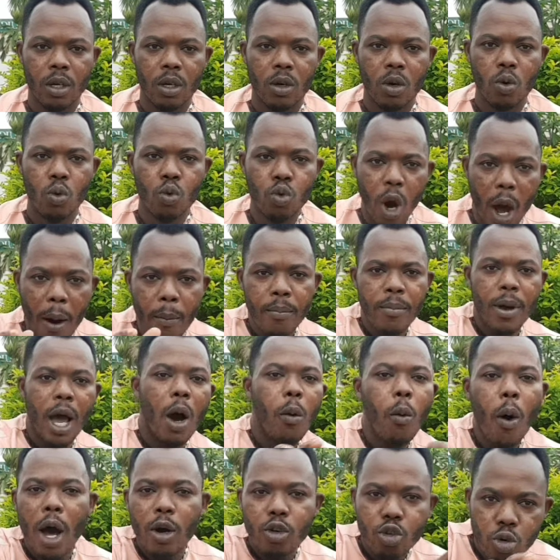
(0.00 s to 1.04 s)
Rum, I
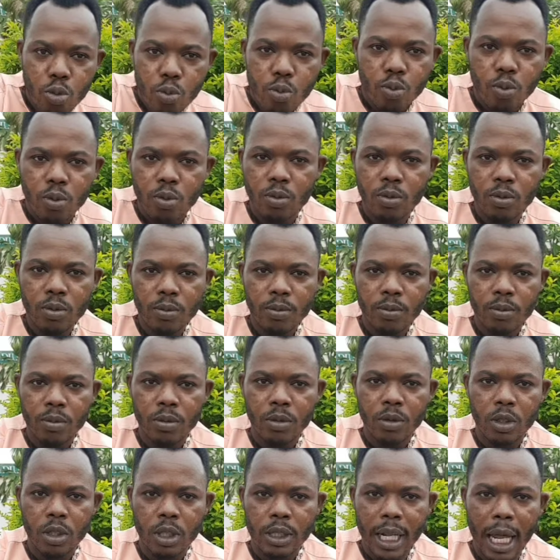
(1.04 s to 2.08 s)
will do.
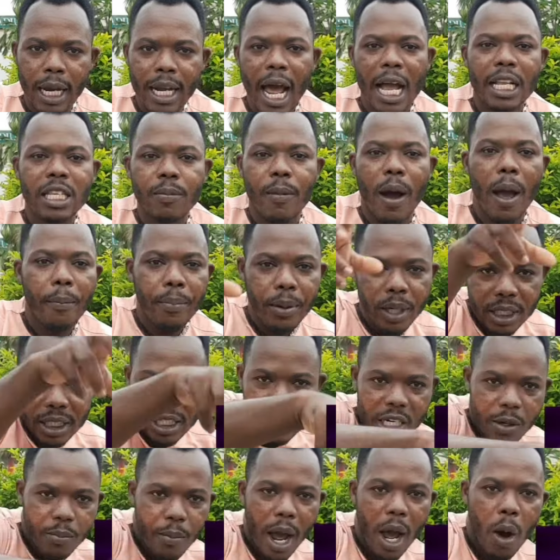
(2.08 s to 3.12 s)
Nanaj my building
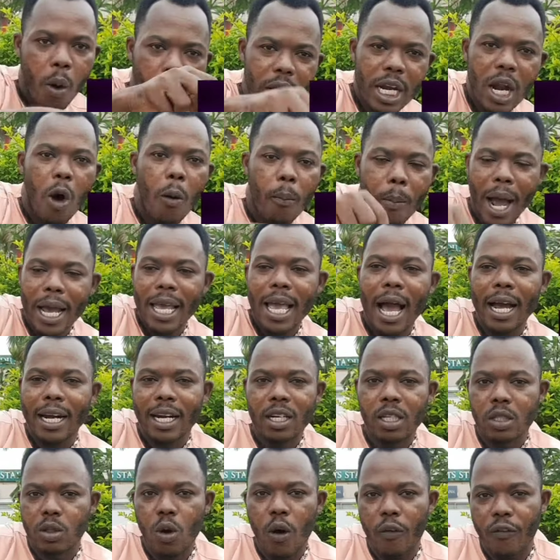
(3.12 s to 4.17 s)
in my honor, buy ya
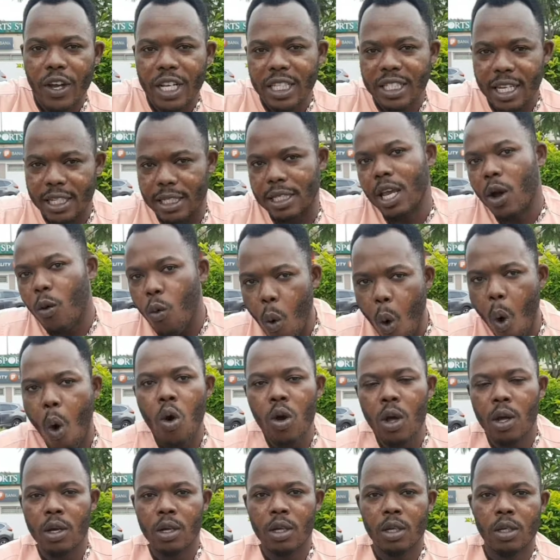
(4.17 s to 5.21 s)
Chris Door Ventures, a war.
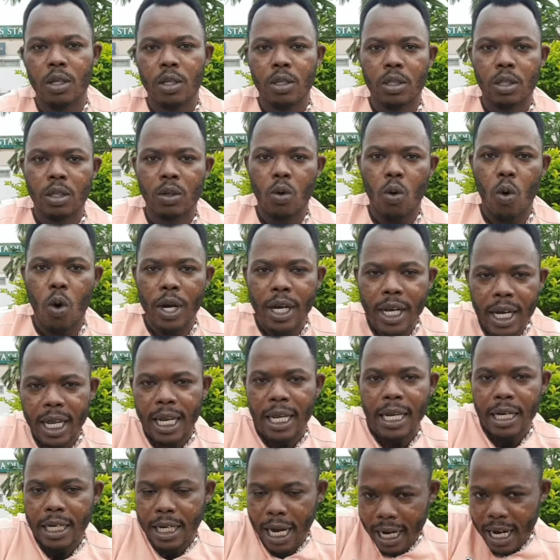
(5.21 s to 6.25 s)
One net,
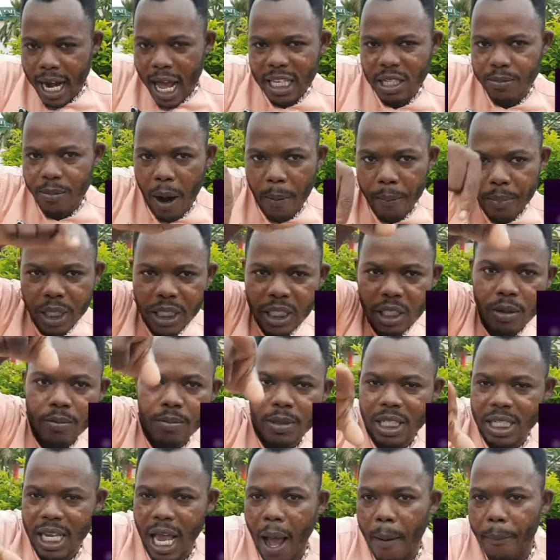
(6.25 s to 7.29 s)
Nanaj my building,
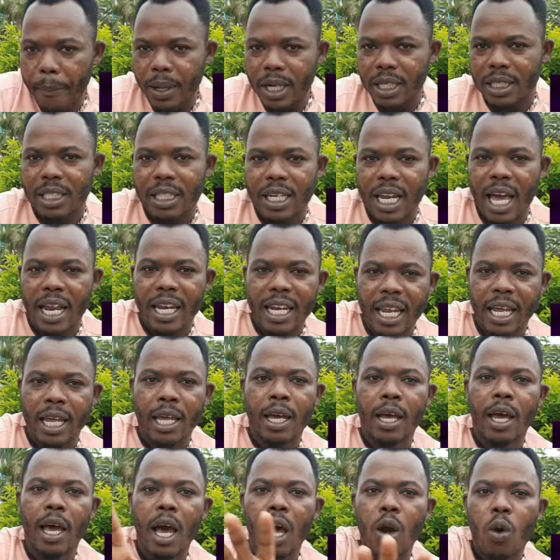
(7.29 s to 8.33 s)
sa building, and net,
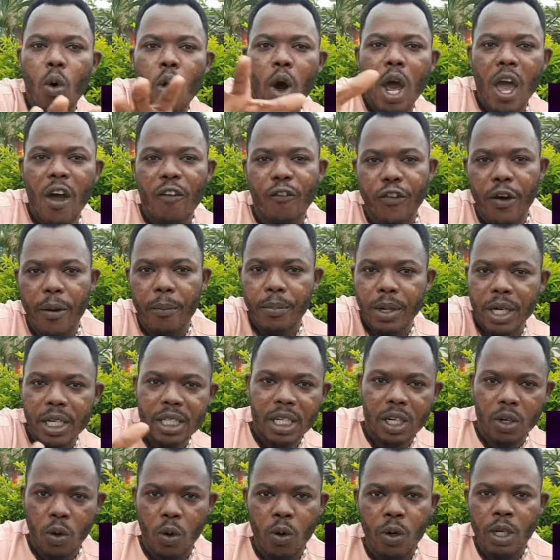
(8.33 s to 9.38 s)
hello FM
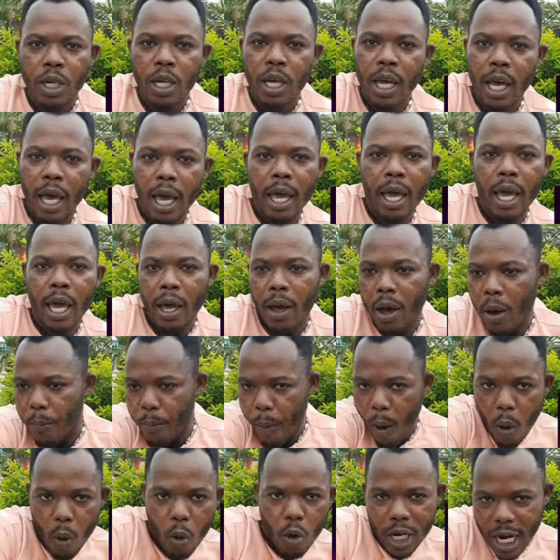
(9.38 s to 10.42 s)
building, no, a
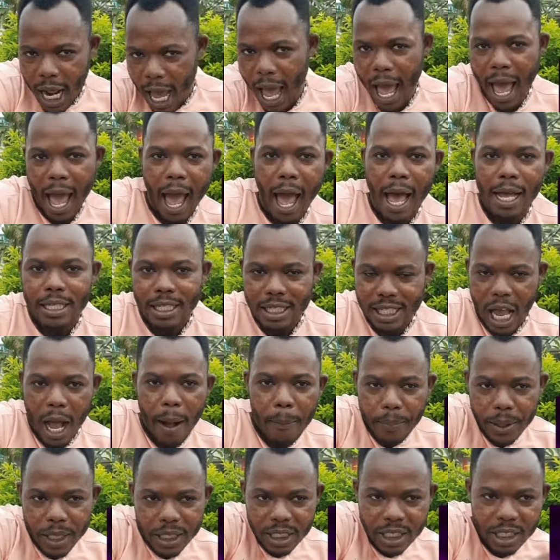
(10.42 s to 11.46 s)
bona, sa
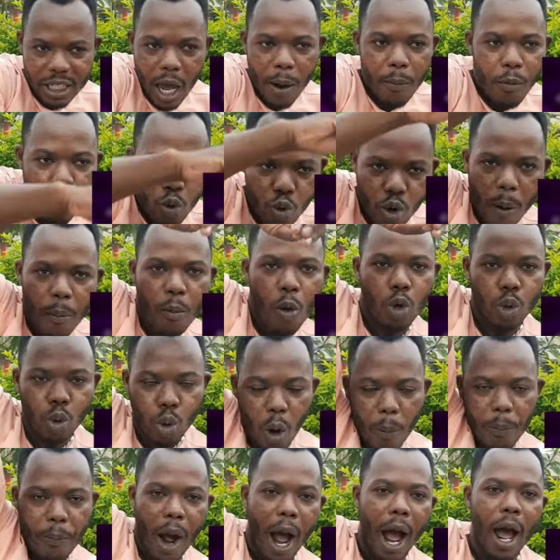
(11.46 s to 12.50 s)
building, a moon rum or
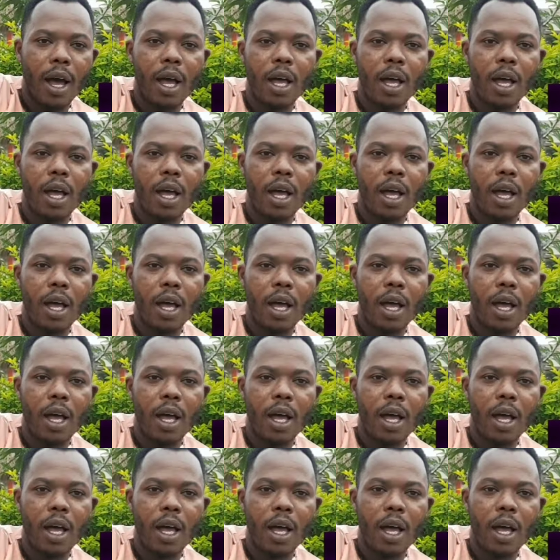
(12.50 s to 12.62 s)
topper.